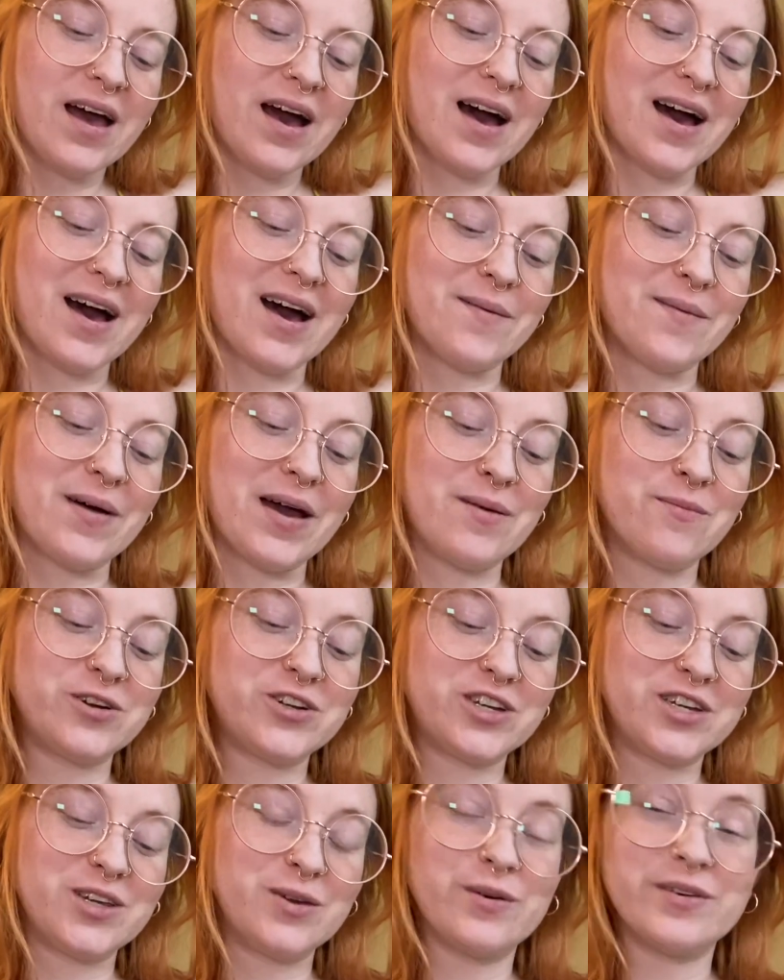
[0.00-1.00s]
I'm
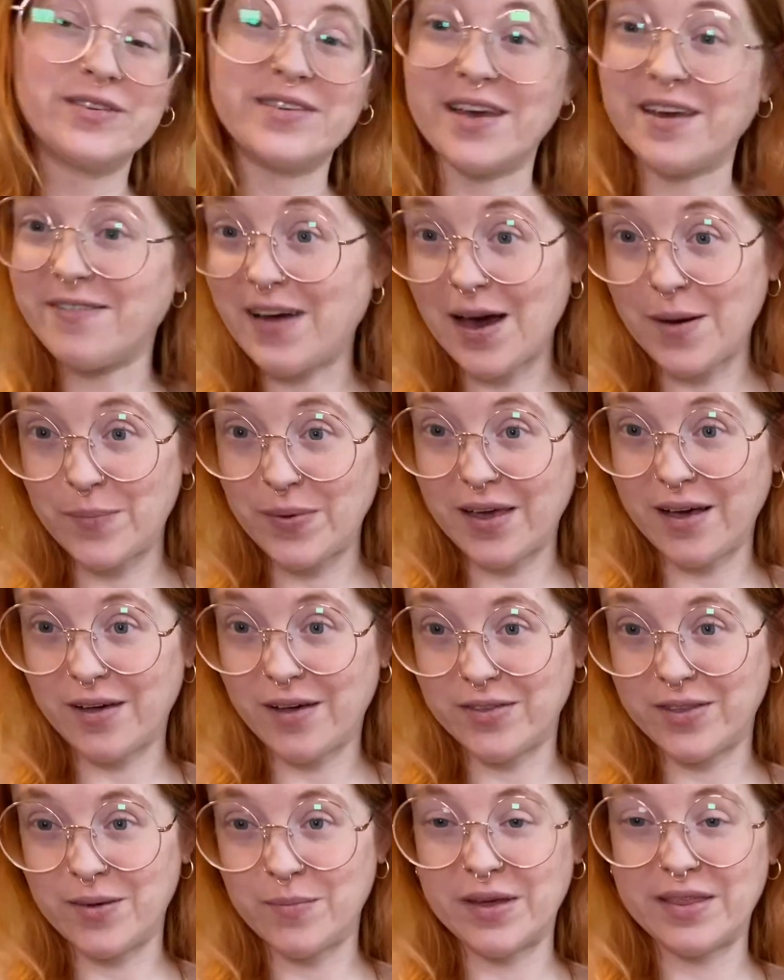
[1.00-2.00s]
wishing you a safe, happy,
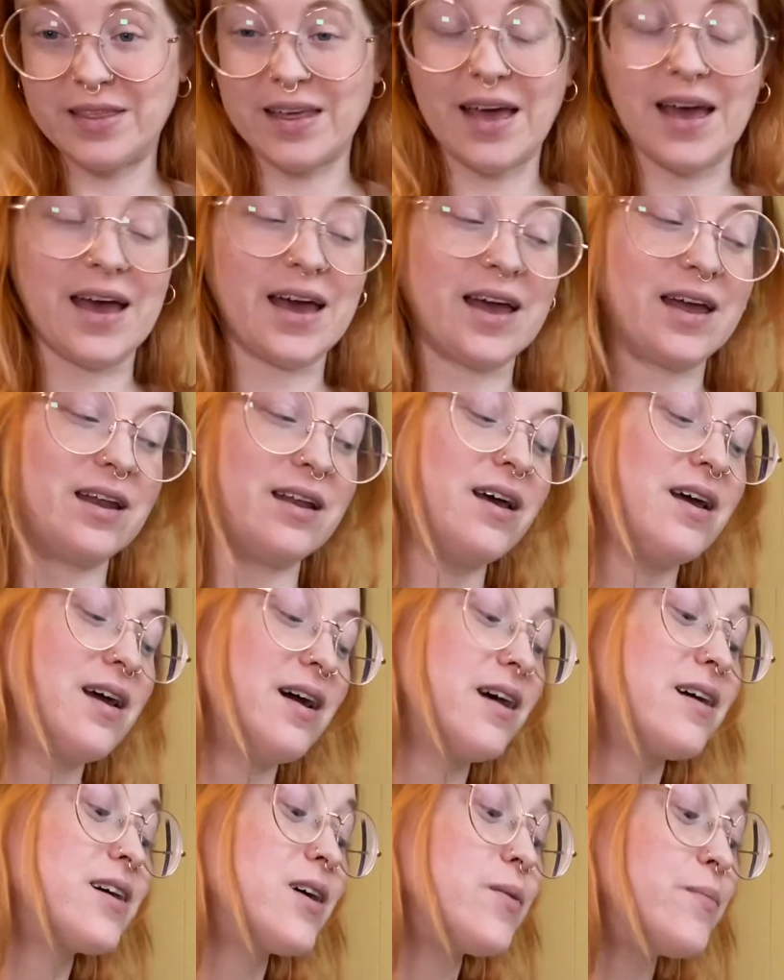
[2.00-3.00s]
healthy month ahead.
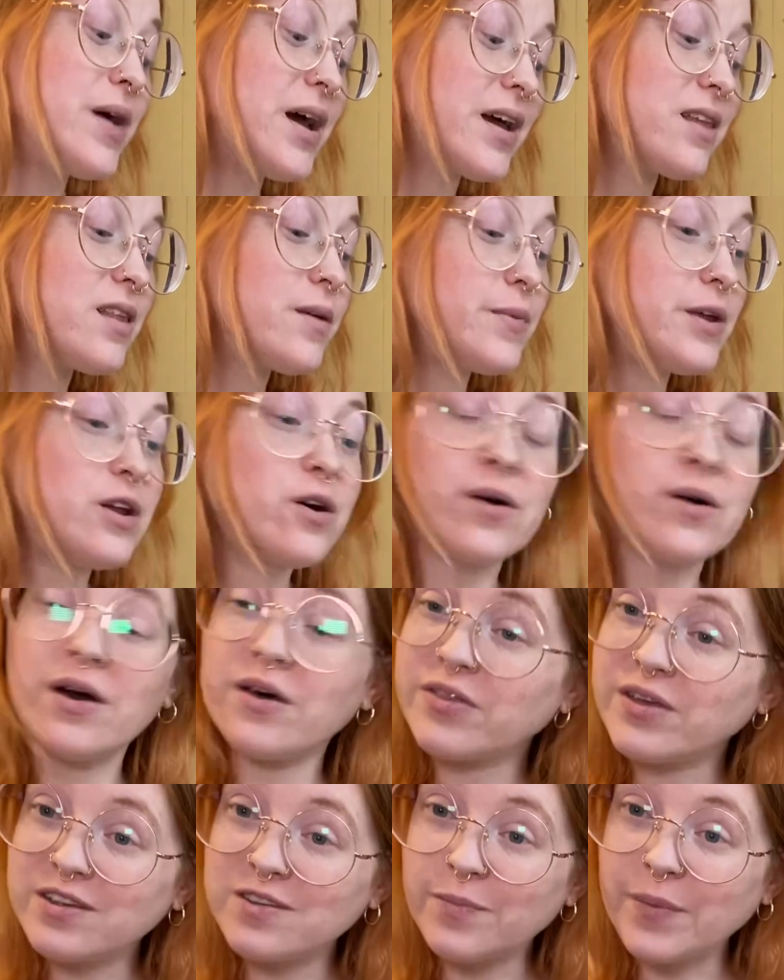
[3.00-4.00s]
Come back and let me know how
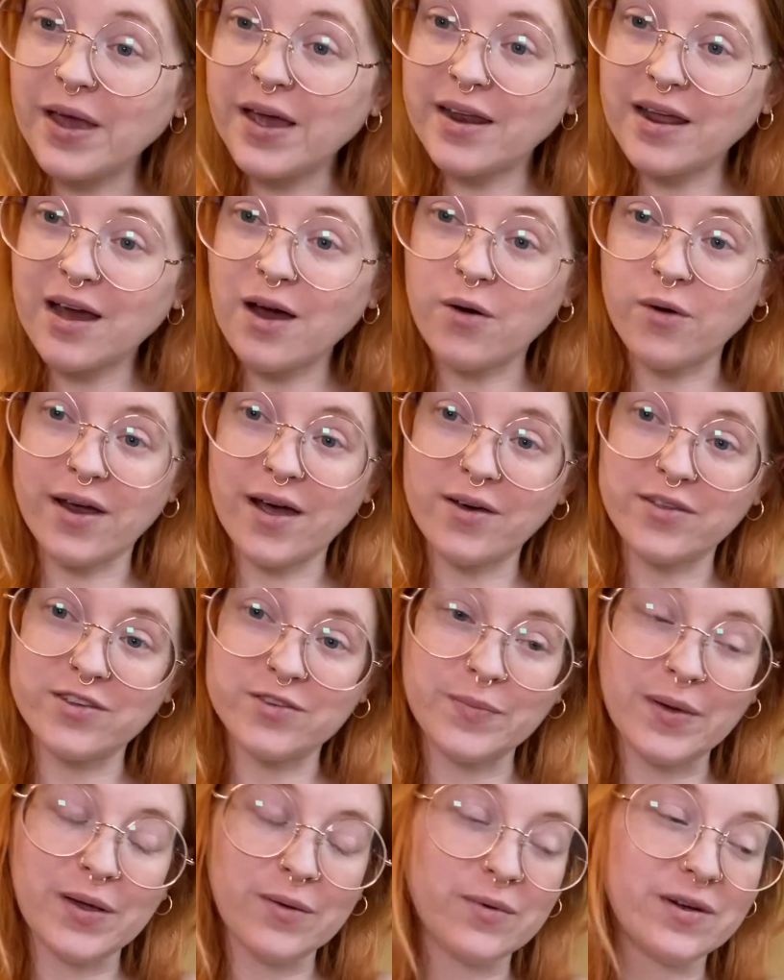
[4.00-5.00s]
things pan out or how
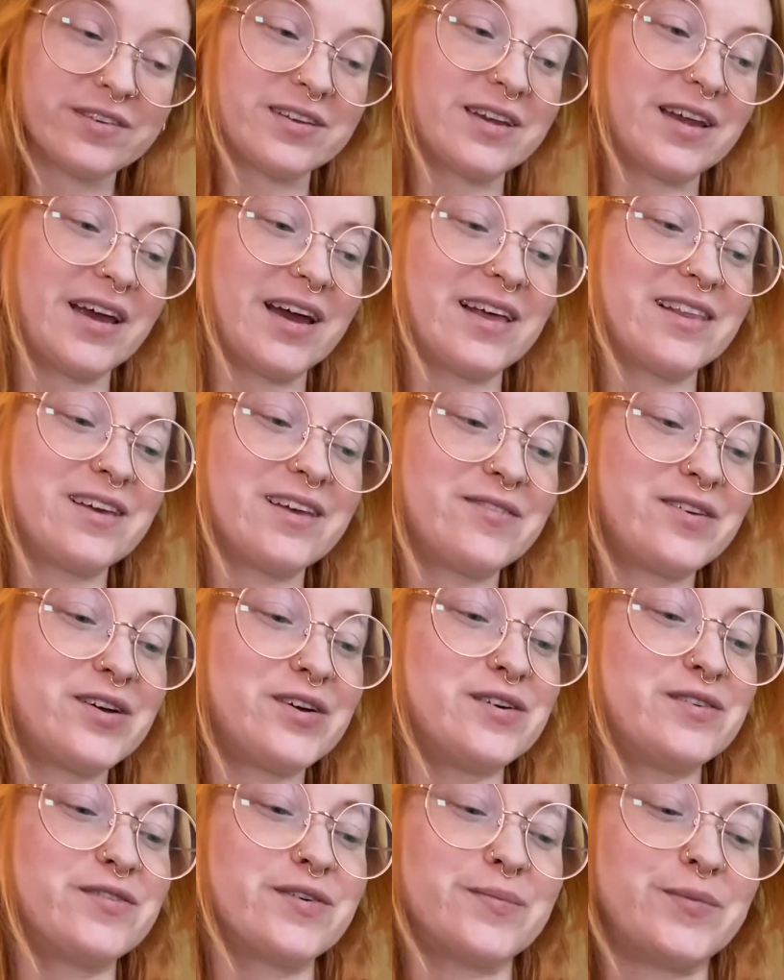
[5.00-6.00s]
this might resonate. I love
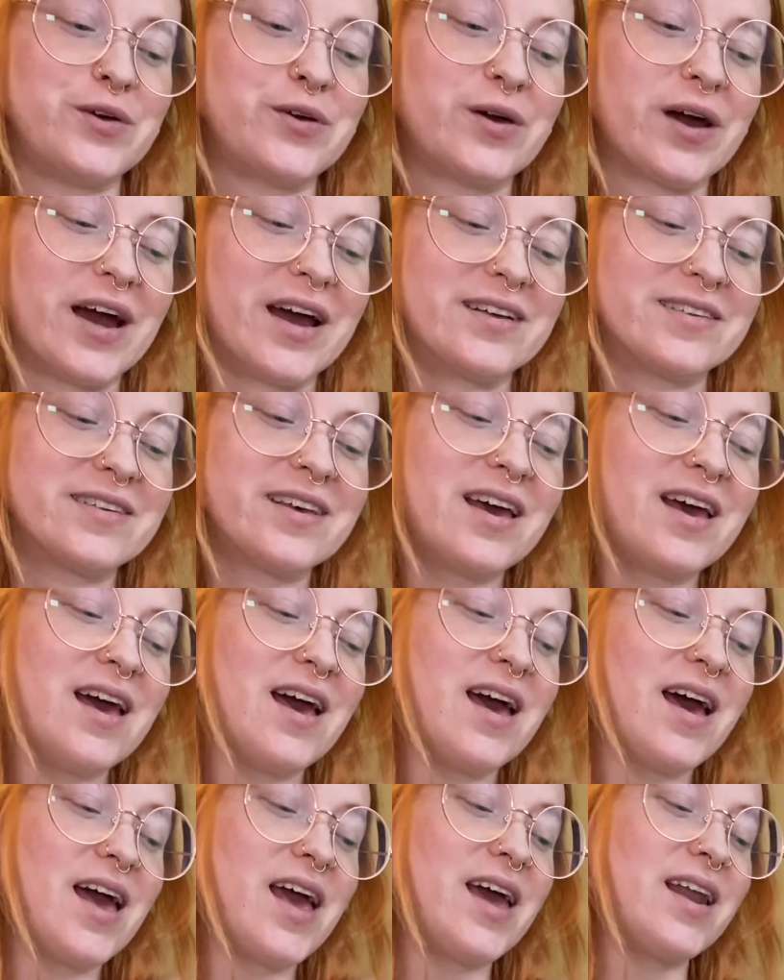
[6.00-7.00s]
hearing from you guys,
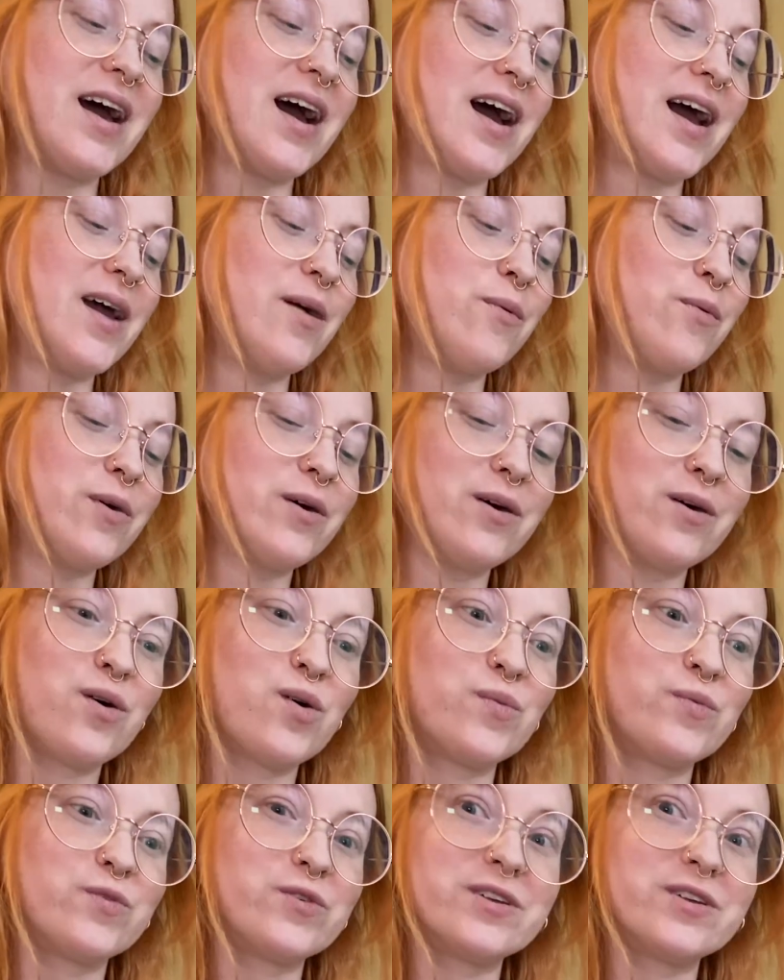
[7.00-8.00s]
and I will
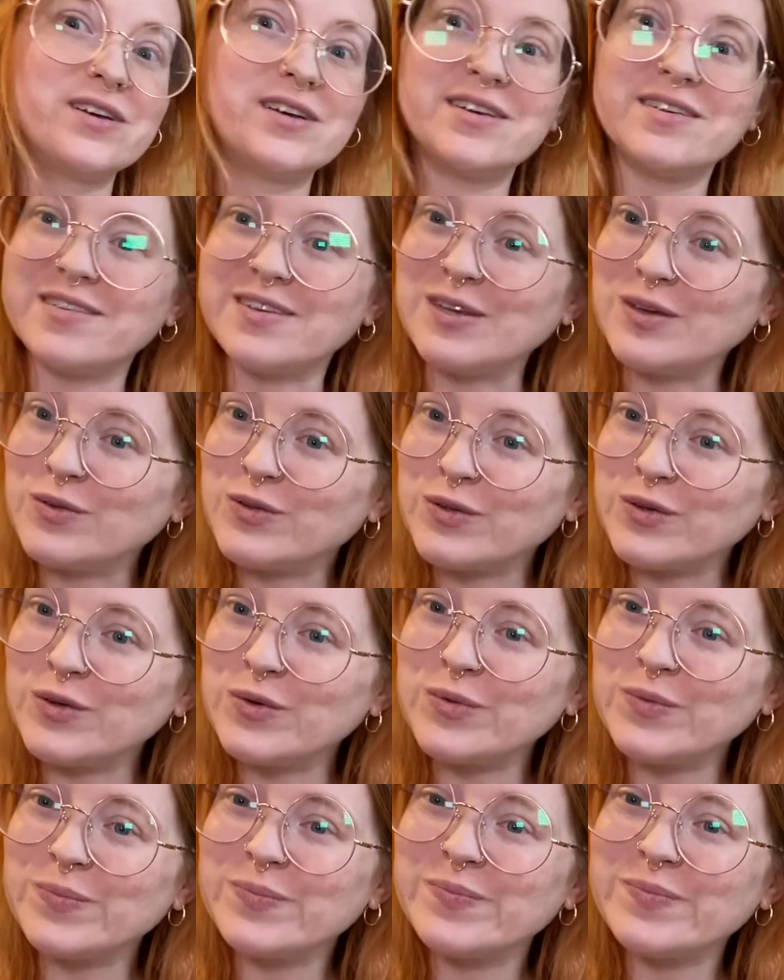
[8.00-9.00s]
hopefully see you
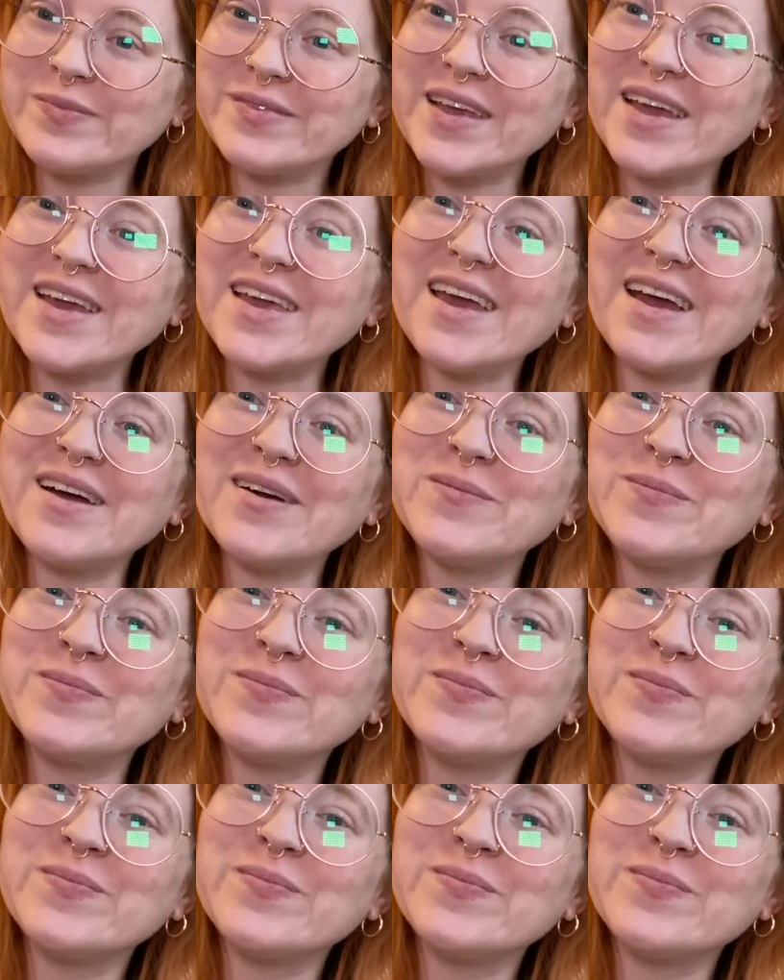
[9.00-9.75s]
soon. Take care.